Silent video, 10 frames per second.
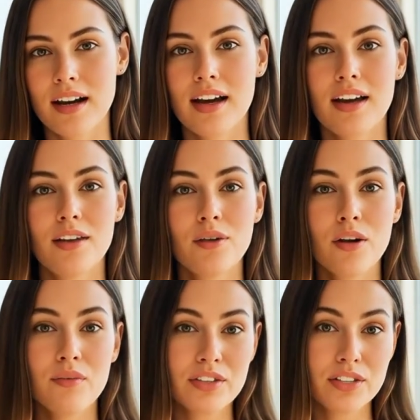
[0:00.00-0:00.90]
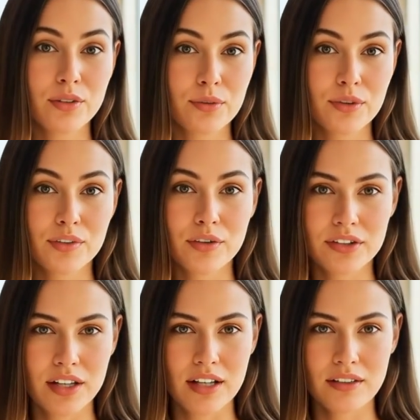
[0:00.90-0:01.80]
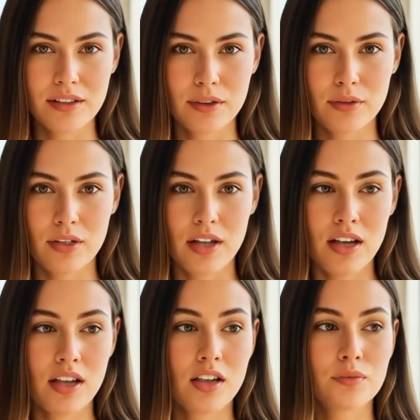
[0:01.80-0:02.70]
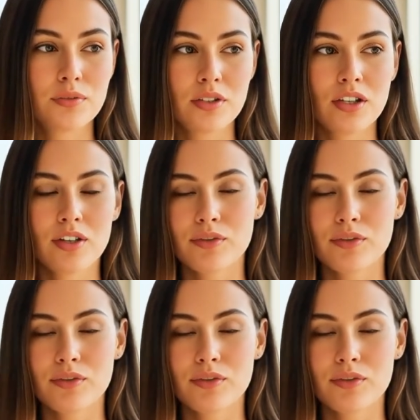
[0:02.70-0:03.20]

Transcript: We just want to help, my mother insisted,